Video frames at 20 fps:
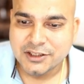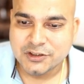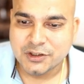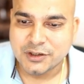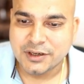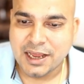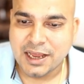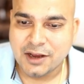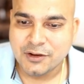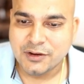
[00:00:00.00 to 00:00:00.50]

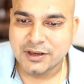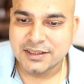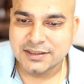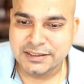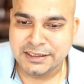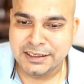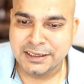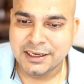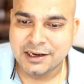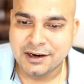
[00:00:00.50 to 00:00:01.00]
So now you can
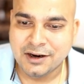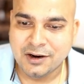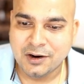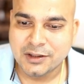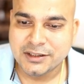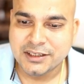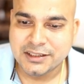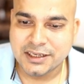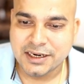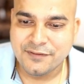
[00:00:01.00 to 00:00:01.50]
see uh,
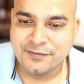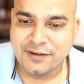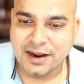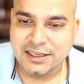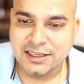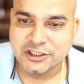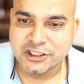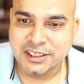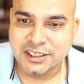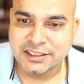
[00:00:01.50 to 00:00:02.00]
all the three
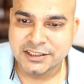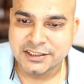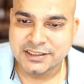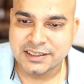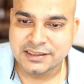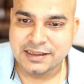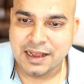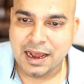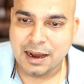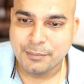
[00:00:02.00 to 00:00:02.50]
file changes
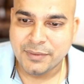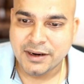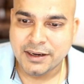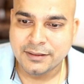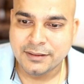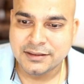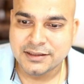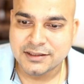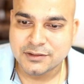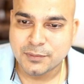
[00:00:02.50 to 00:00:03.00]
has
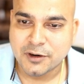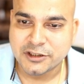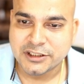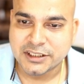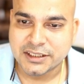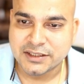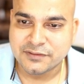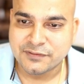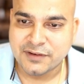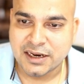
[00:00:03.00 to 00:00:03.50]
happened. This
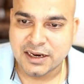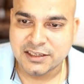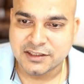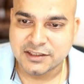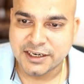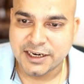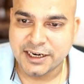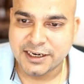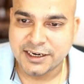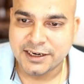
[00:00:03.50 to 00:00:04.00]
project is file is
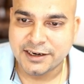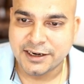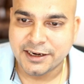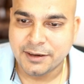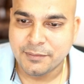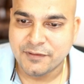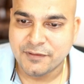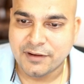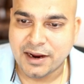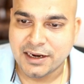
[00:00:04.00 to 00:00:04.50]
created.
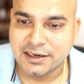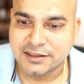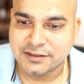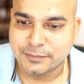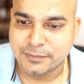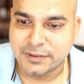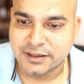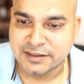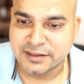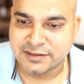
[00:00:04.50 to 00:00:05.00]
README file
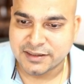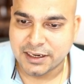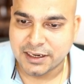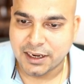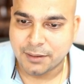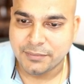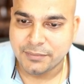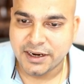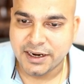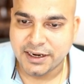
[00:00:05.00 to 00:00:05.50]
is basically
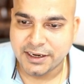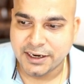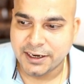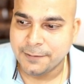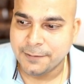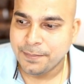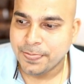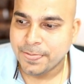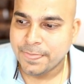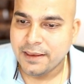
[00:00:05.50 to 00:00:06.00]

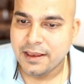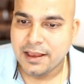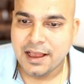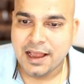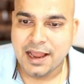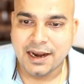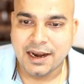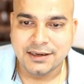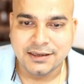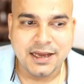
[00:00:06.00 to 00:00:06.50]
updated
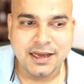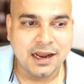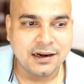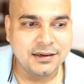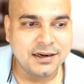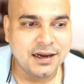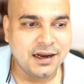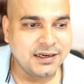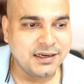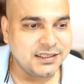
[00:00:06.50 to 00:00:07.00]
and
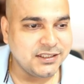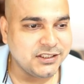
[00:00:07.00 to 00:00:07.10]
done, done.